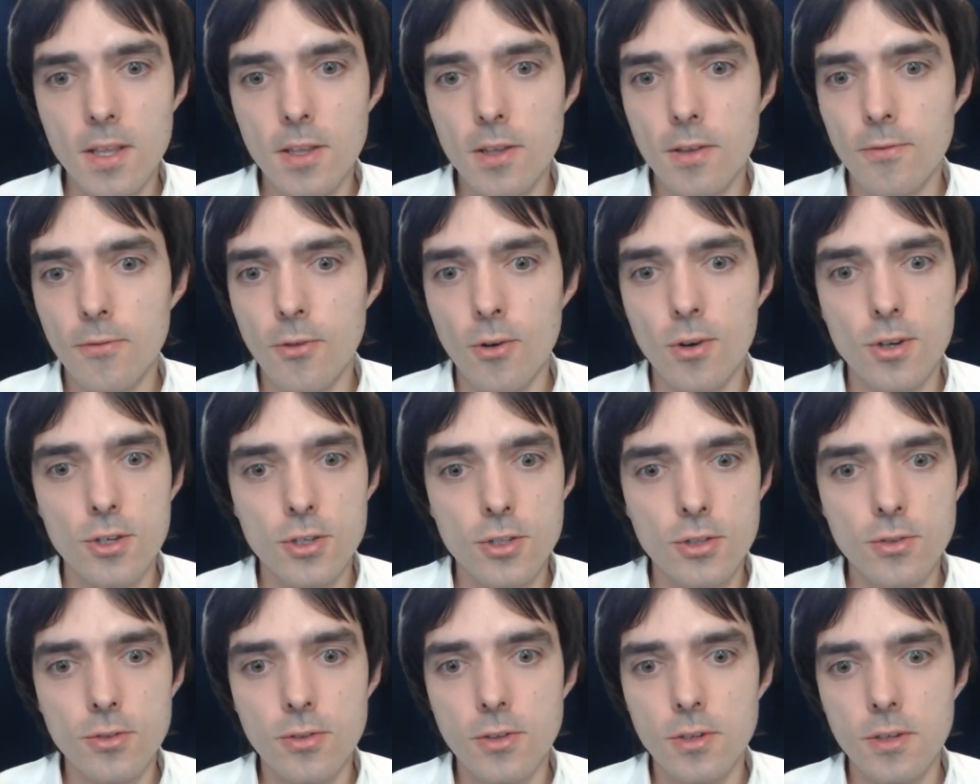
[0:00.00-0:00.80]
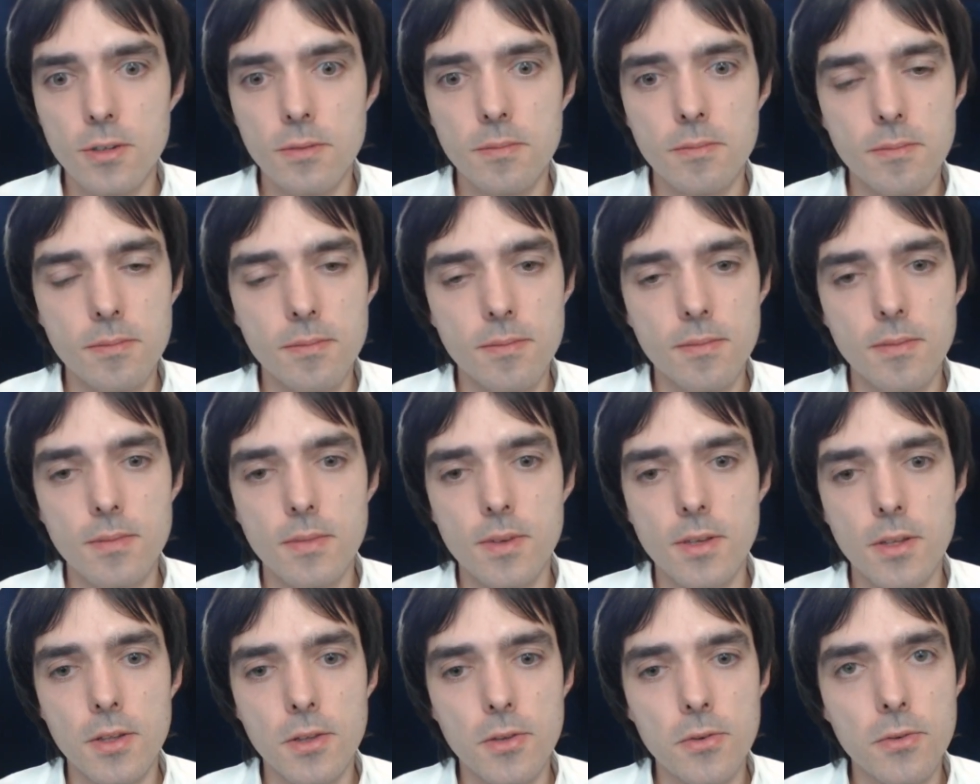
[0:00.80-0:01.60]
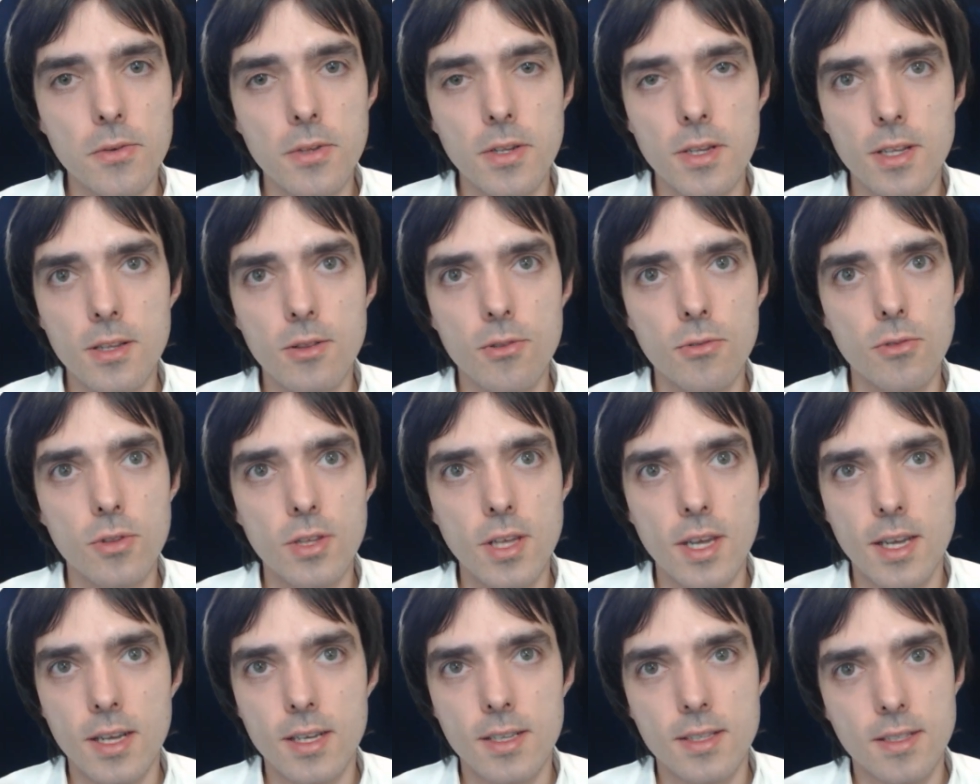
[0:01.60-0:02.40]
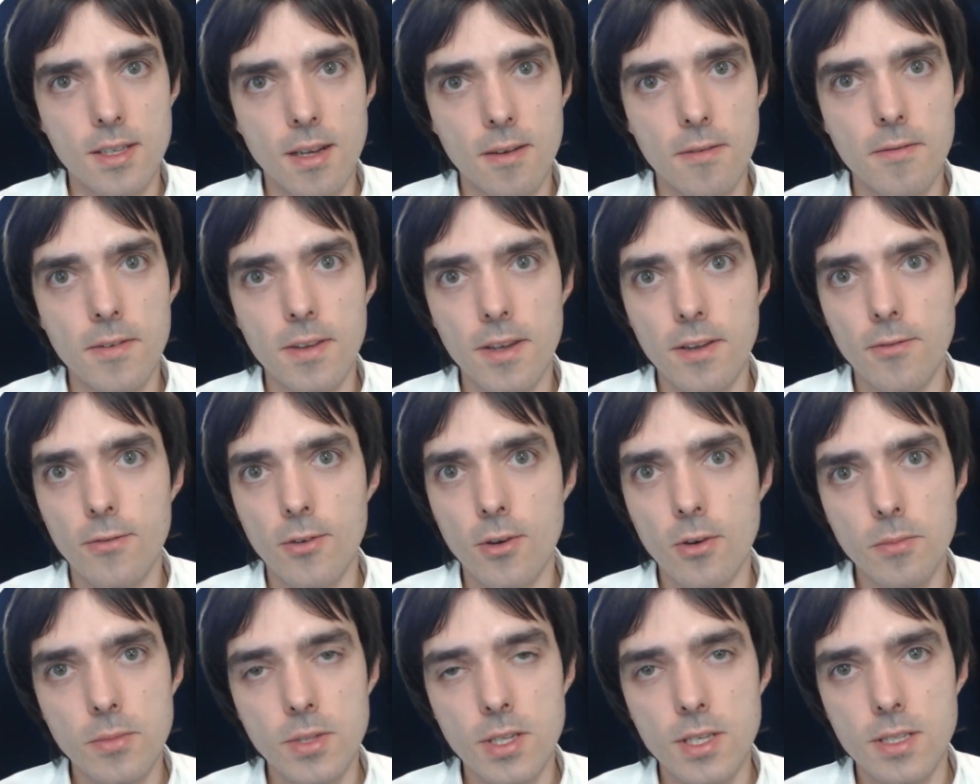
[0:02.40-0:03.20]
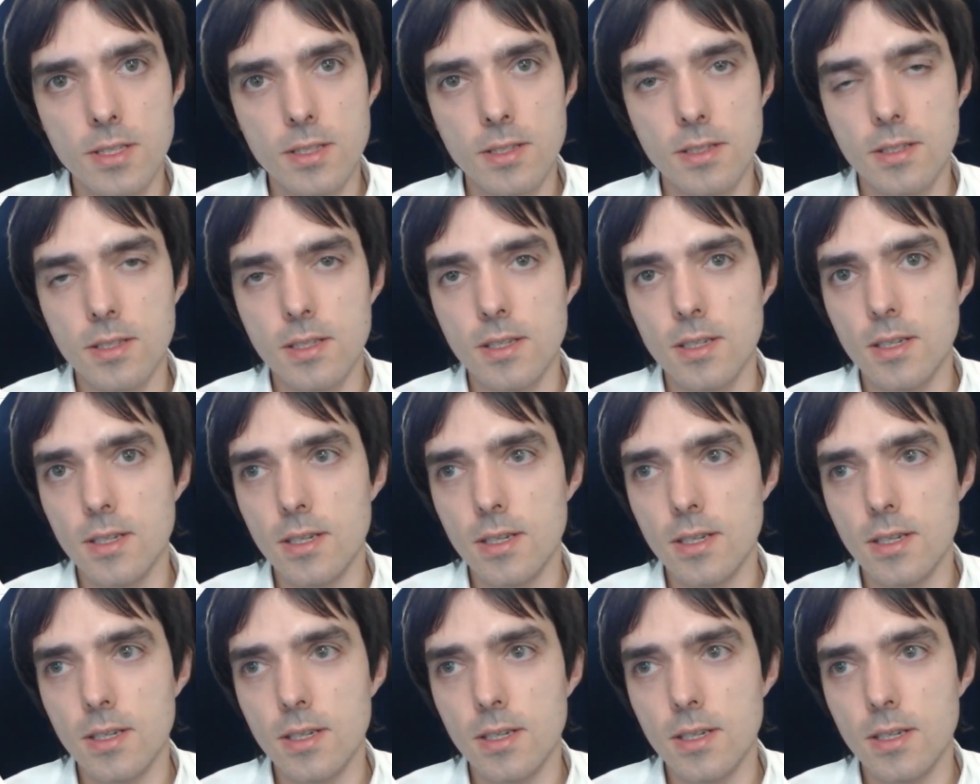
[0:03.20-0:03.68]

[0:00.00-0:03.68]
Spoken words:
for sure you need to take something from this.